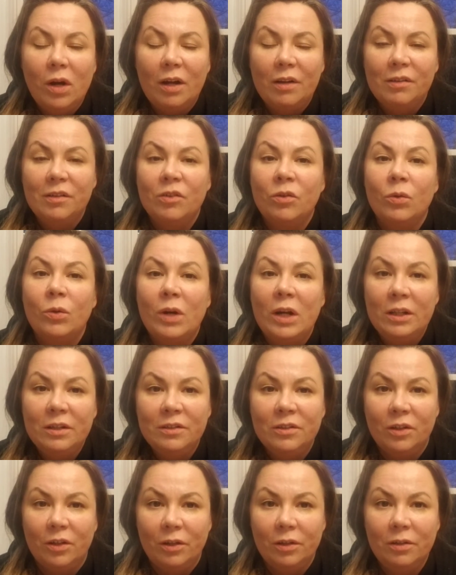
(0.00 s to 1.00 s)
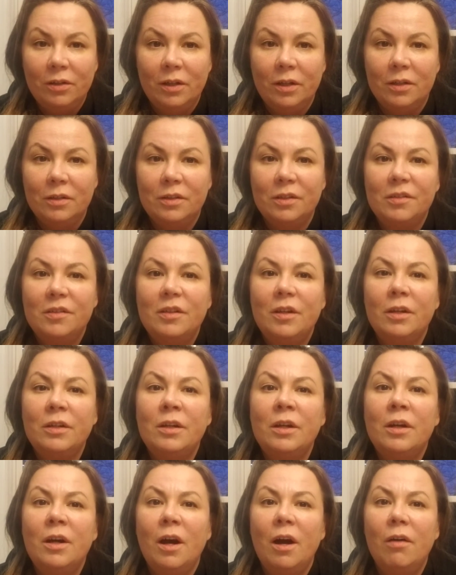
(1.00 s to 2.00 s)
as a renter, and it's
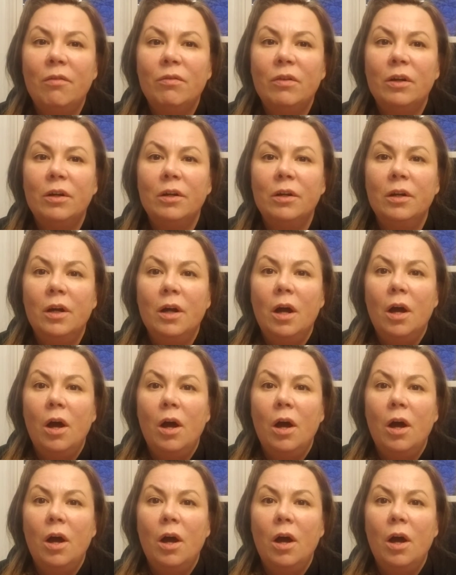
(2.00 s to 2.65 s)
gonna cover